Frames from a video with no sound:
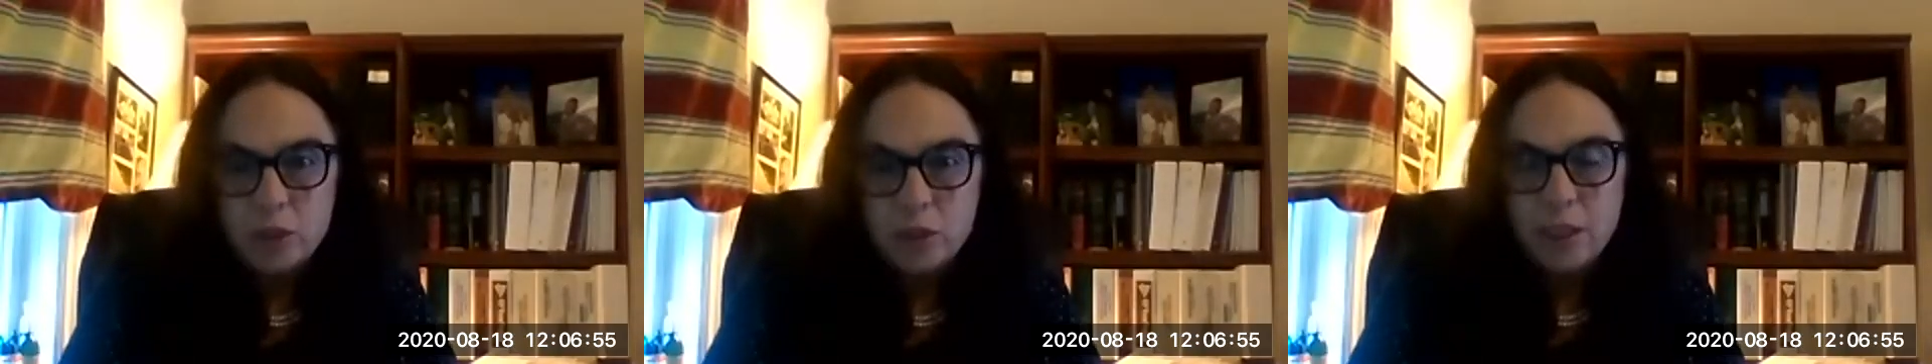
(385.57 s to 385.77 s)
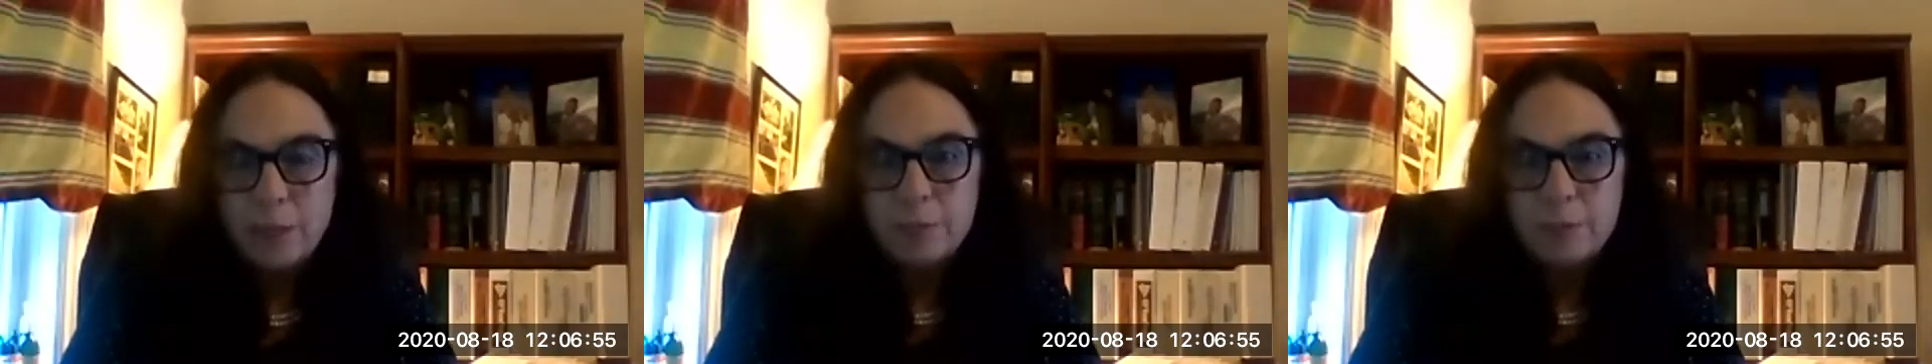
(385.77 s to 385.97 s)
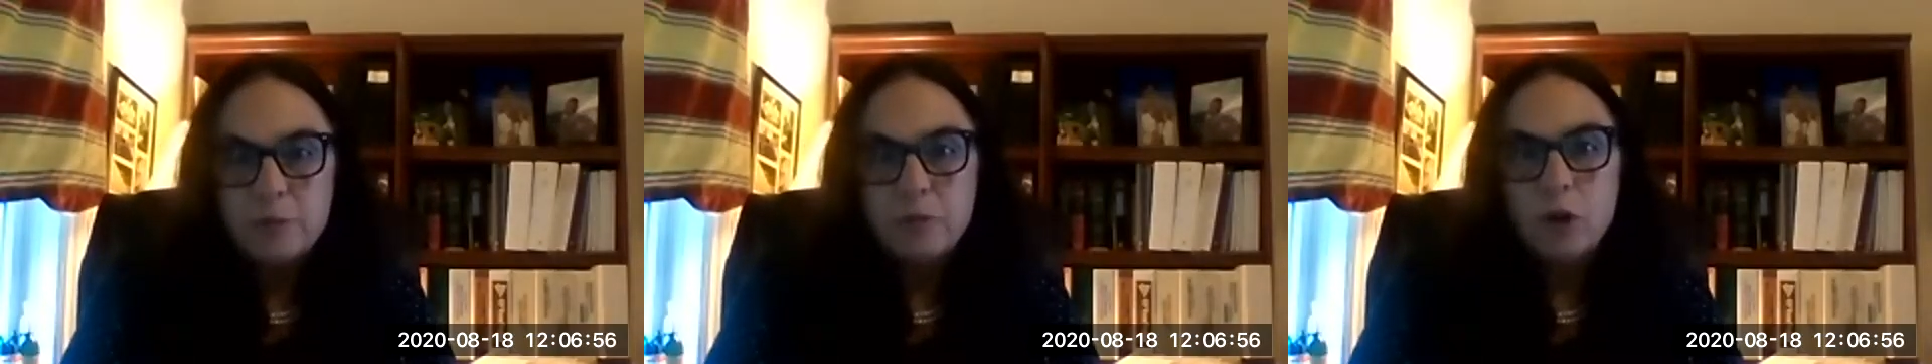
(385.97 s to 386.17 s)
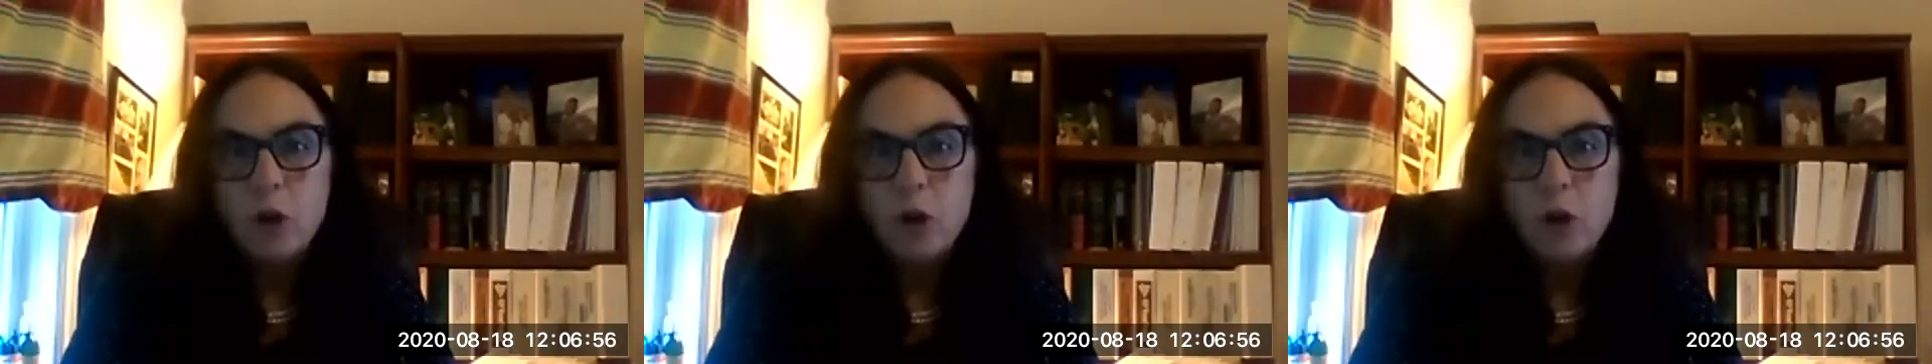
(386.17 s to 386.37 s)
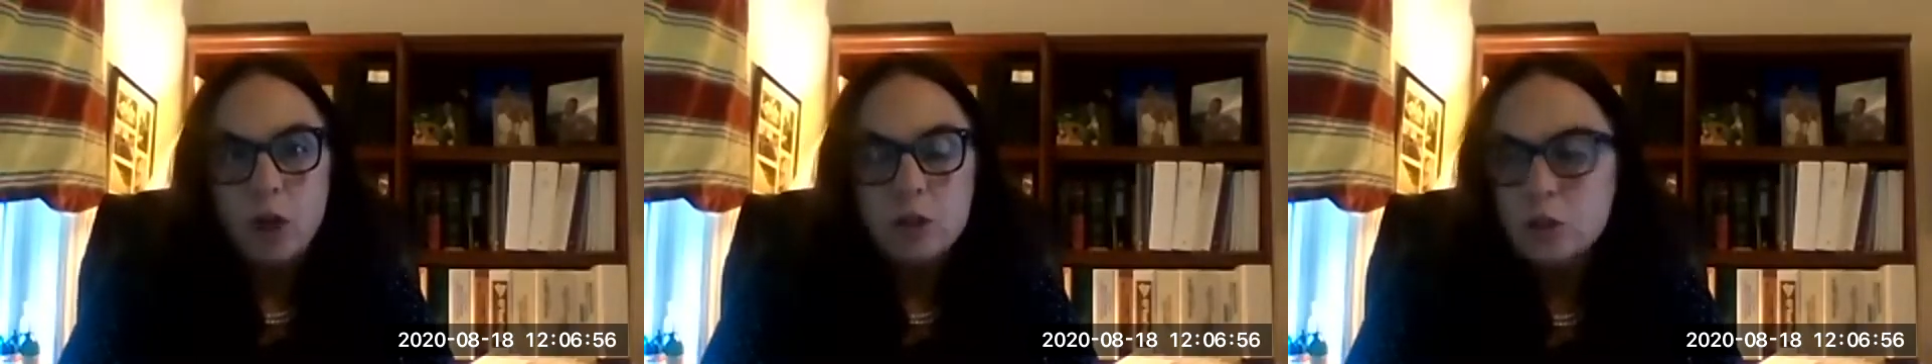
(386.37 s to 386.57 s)
steps for
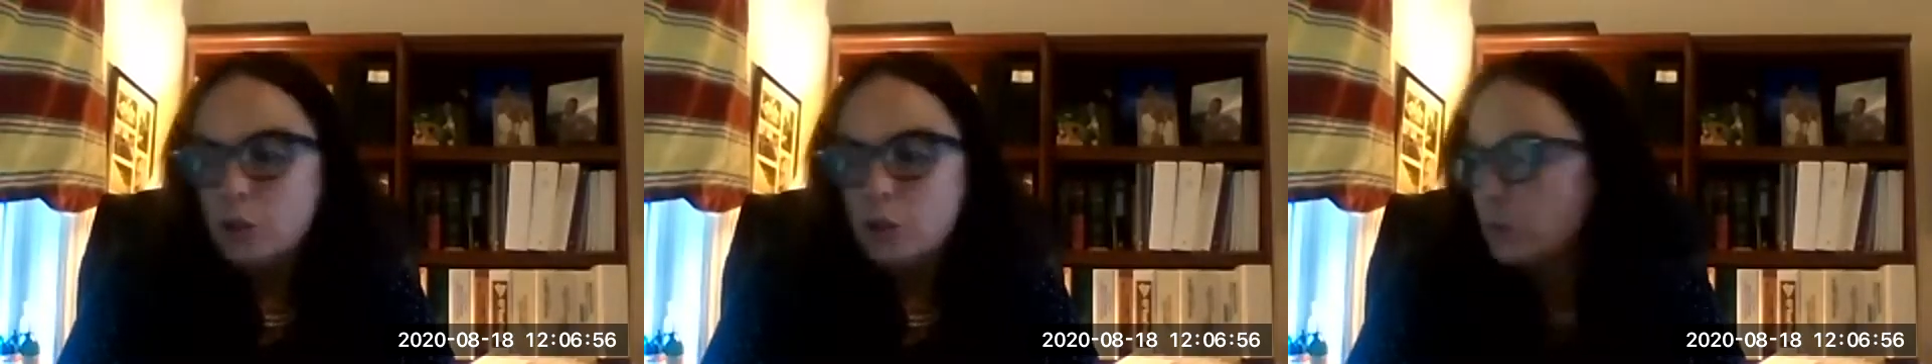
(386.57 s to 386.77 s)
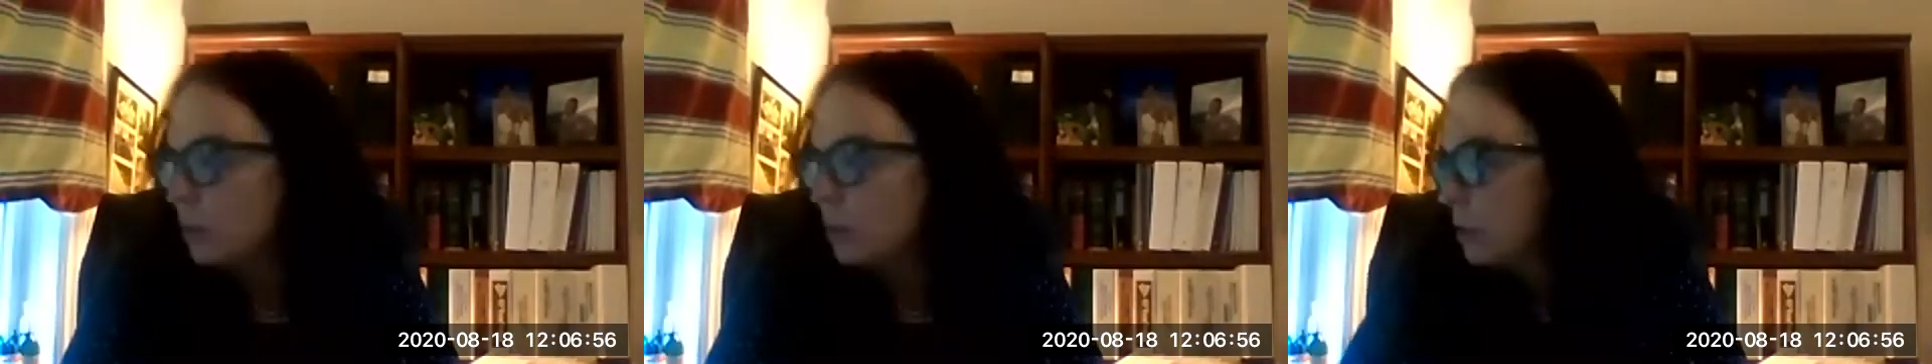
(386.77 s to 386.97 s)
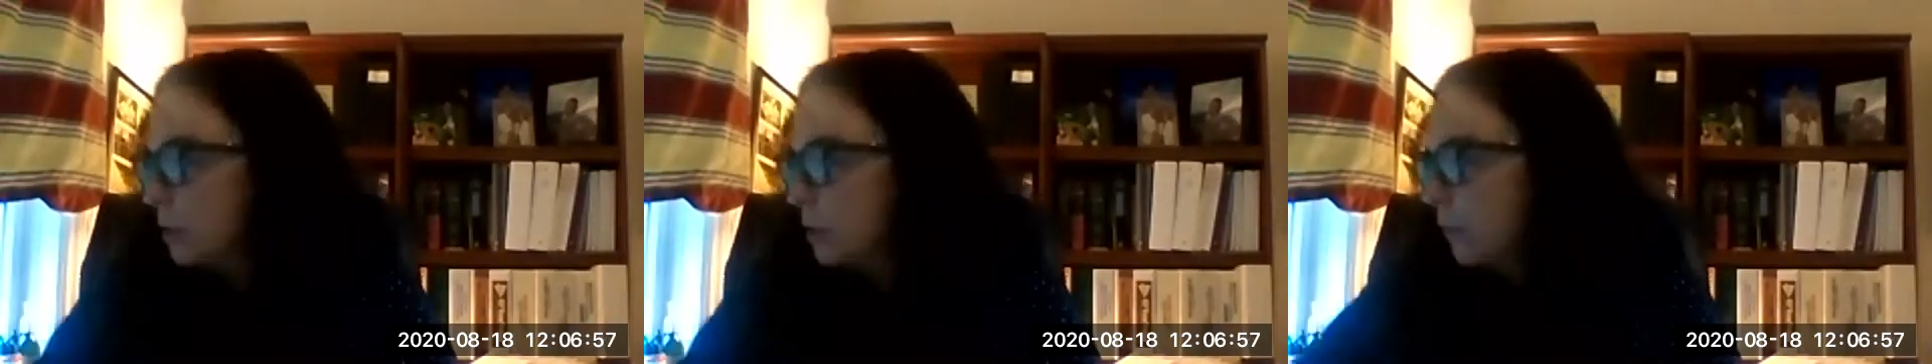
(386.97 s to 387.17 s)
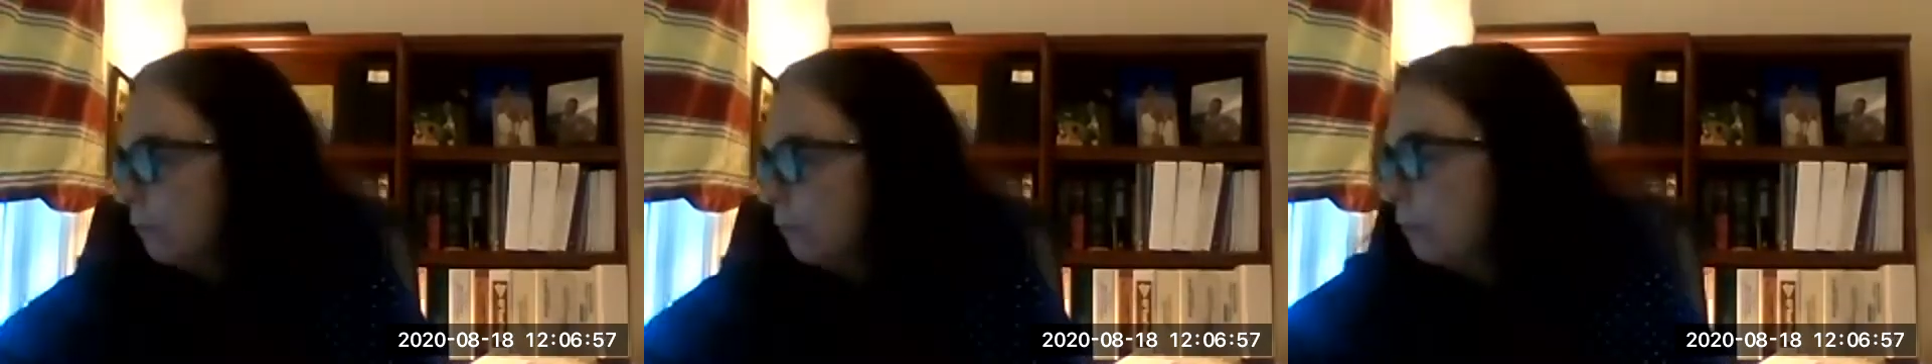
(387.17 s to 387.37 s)
all students.